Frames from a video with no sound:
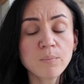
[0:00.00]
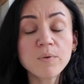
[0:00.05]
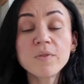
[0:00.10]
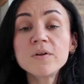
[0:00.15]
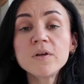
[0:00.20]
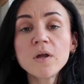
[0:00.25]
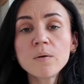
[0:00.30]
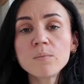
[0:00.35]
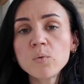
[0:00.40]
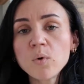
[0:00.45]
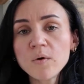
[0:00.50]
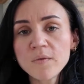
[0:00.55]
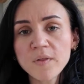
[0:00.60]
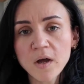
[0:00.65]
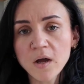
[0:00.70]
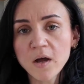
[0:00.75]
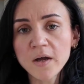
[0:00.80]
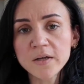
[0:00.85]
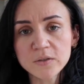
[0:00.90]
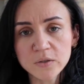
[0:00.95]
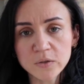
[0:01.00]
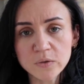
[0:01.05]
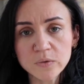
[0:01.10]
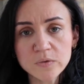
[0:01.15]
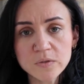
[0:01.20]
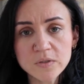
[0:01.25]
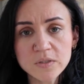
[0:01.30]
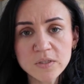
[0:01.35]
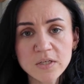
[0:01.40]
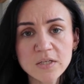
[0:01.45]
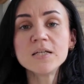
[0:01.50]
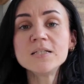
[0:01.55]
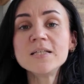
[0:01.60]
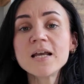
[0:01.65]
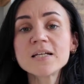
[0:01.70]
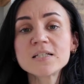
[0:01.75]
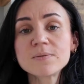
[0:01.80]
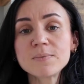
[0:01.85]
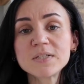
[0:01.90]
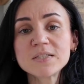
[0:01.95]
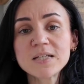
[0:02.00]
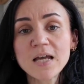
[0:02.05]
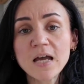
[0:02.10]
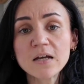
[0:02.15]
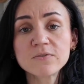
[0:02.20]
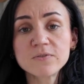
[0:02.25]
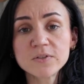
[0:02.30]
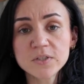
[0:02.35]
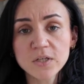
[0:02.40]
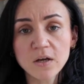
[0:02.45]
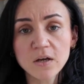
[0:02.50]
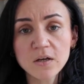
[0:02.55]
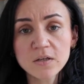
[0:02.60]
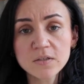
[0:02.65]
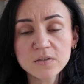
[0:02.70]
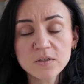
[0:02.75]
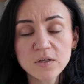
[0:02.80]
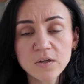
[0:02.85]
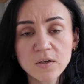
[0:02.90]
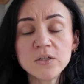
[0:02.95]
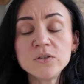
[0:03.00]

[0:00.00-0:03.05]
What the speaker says: But the number one that I use is the XML tag for task,